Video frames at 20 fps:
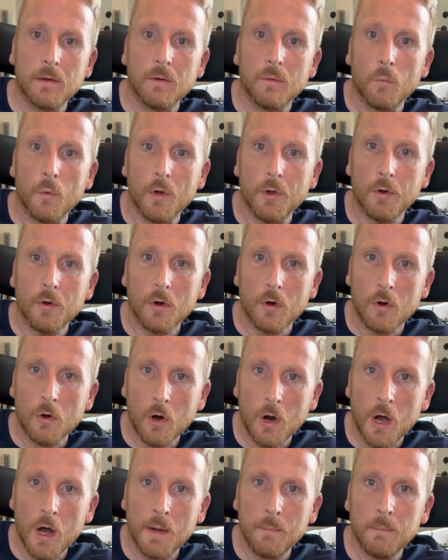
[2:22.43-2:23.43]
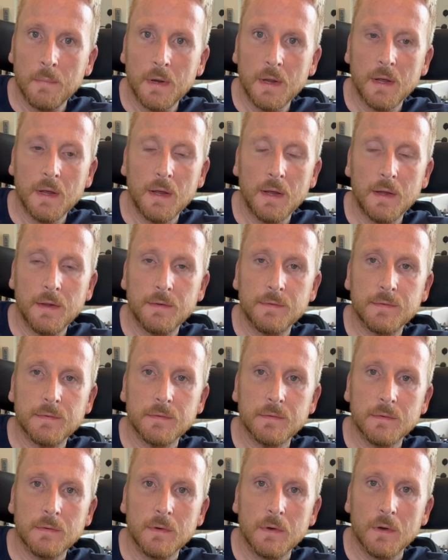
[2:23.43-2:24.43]
what your crop
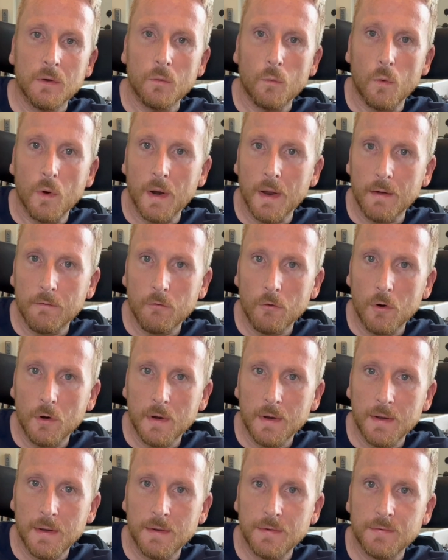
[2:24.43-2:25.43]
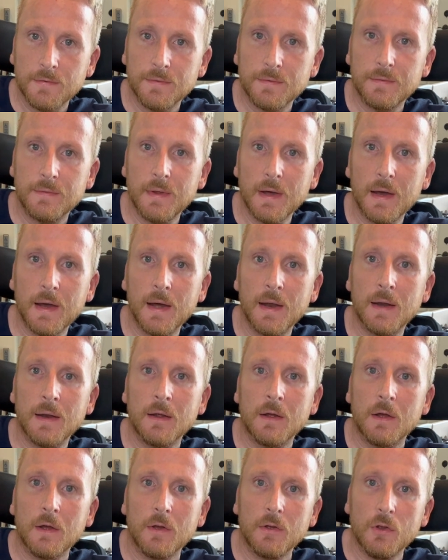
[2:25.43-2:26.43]
needs, whatever it is that
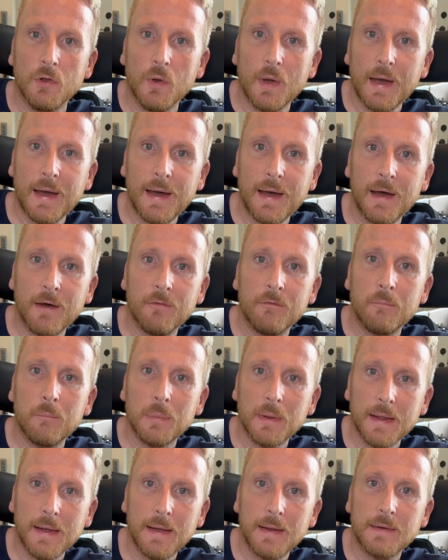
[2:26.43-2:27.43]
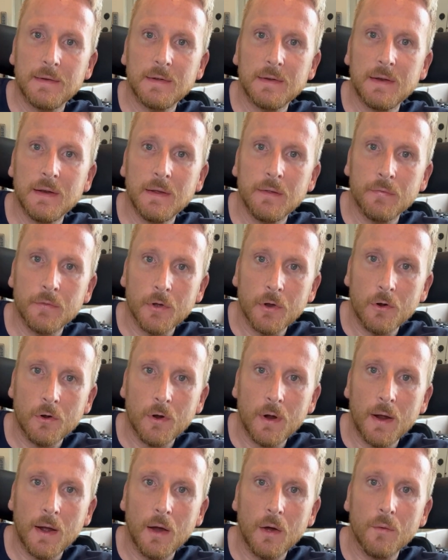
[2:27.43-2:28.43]
you have planted in the
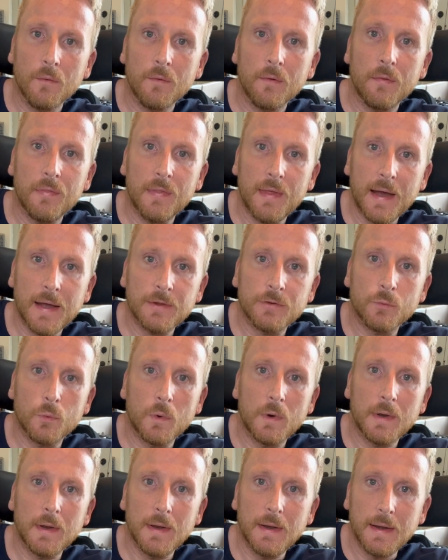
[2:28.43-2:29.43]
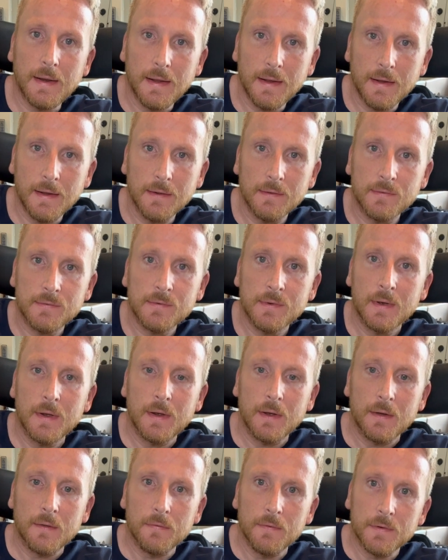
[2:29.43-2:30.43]
ground, that's what it needs.
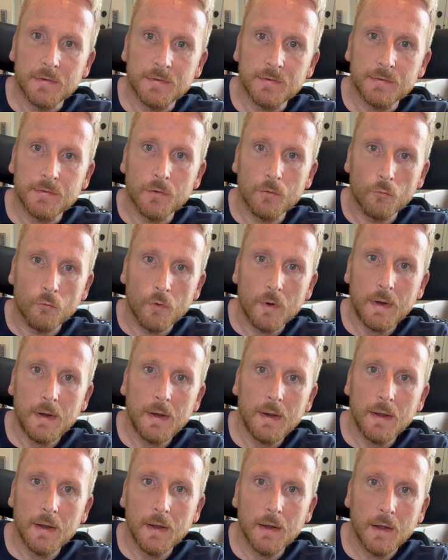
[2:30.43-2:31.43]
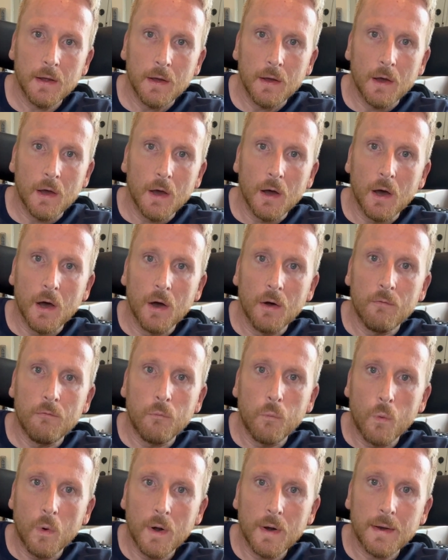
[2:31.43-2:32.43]
This is a reading of
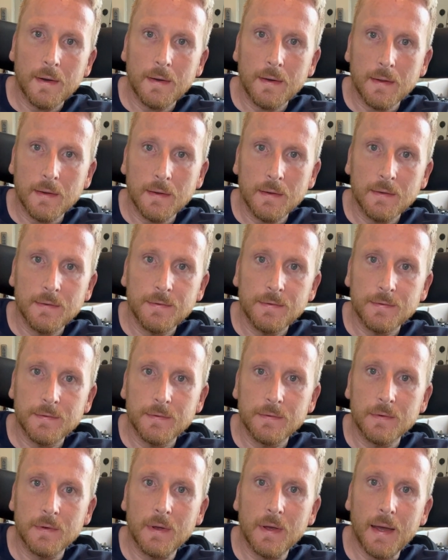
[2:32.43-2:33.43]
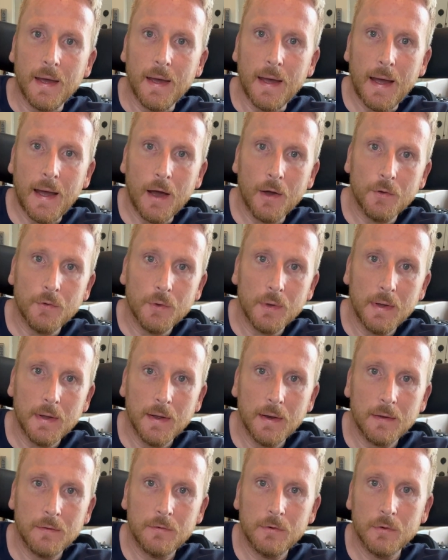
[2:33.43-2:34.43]
what it is, how you
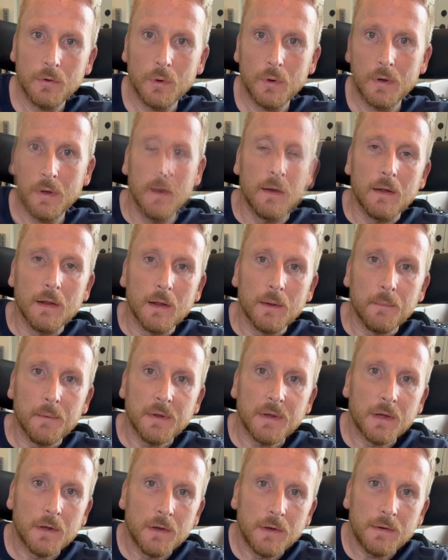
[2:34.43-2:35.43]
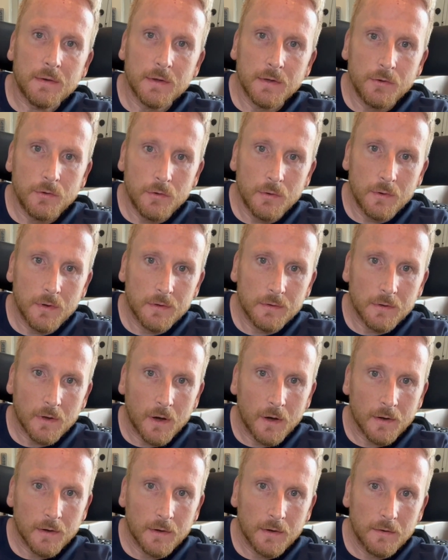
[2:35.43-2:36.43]
get to it. I mean, continue to
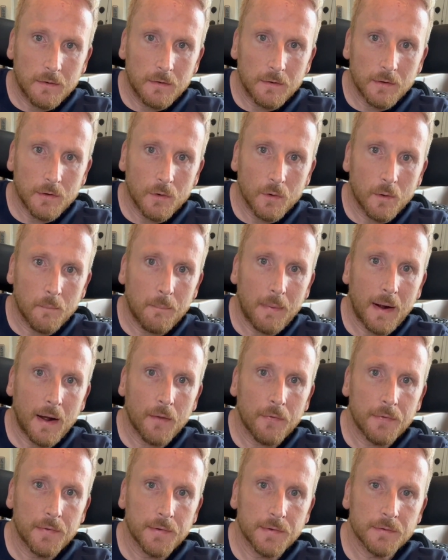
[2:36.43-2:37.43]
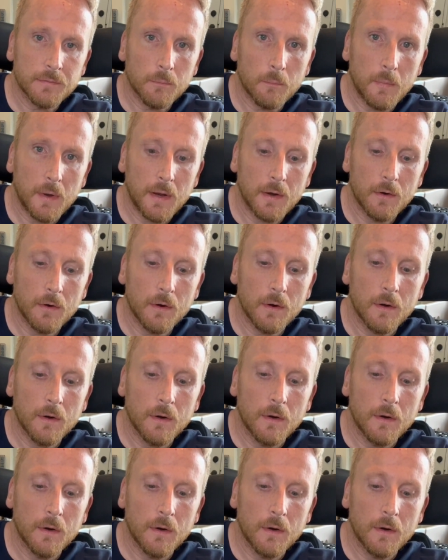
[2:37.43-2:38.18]
talk to you about this meter.